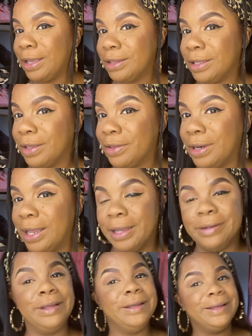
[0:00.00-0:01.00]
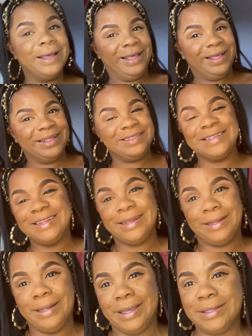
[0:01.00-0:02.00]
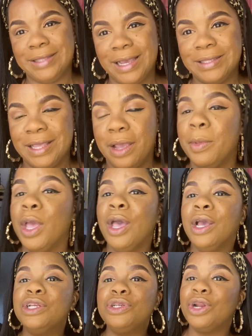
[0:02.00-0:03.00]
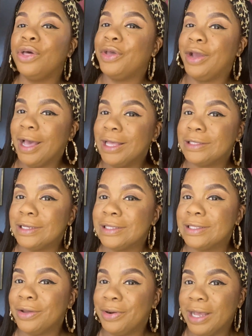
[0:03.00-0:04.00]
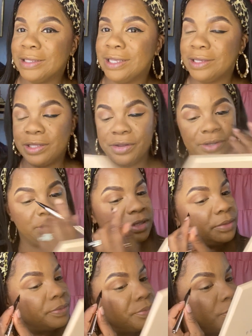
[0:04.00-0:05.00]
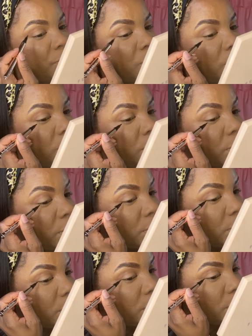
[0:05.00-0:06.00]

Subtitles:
get the other line to look the exact same. Because, you know, they're cousins. They're not sisters. Let's